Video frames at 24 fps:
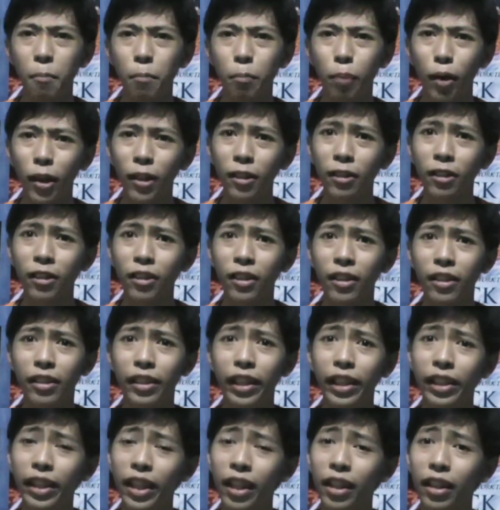but
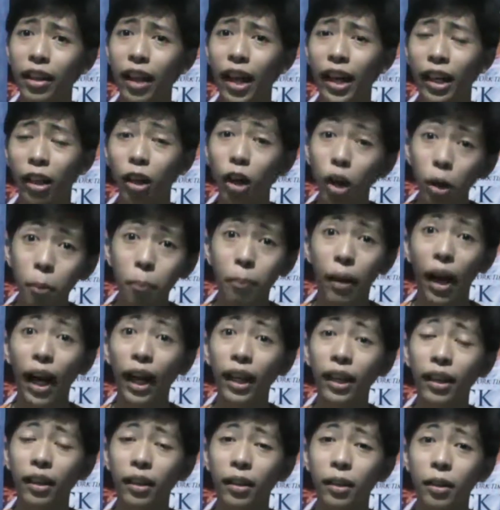they didn't like her
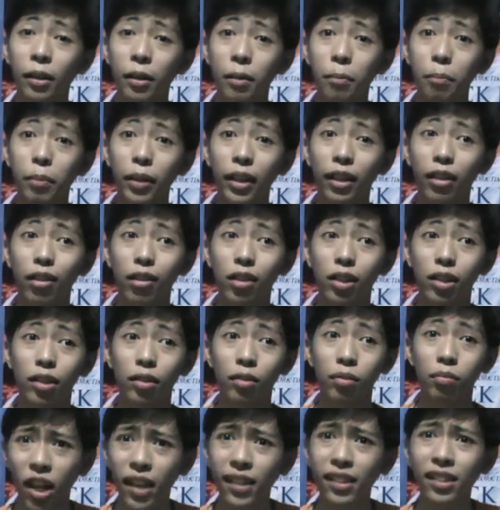back
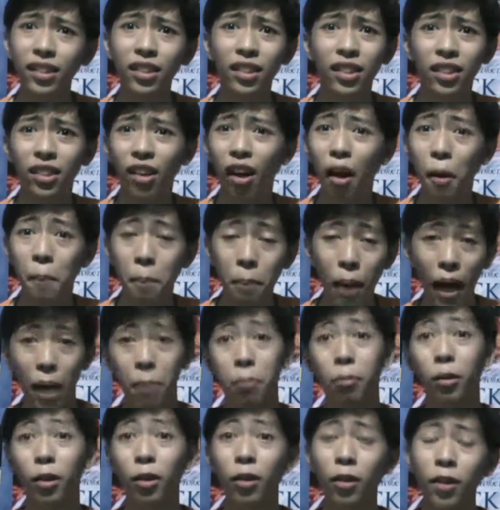because Jason's got
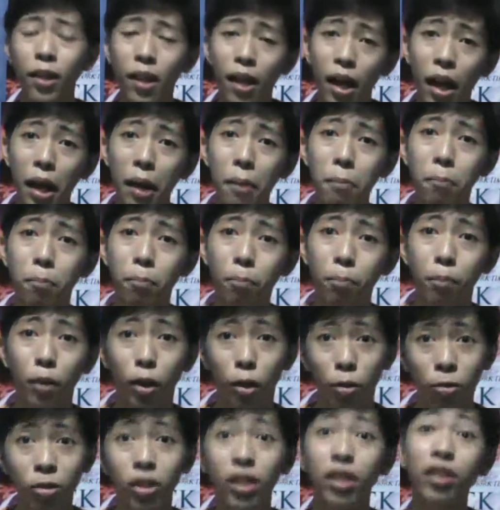Piper and
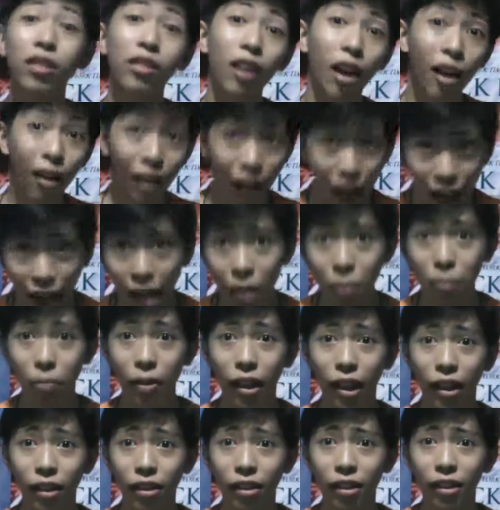Percy's got
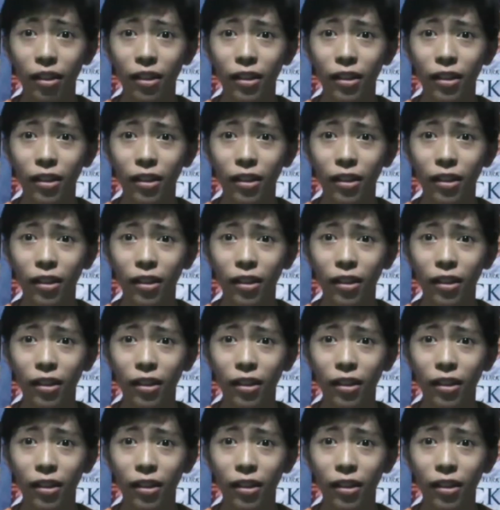Annabeth.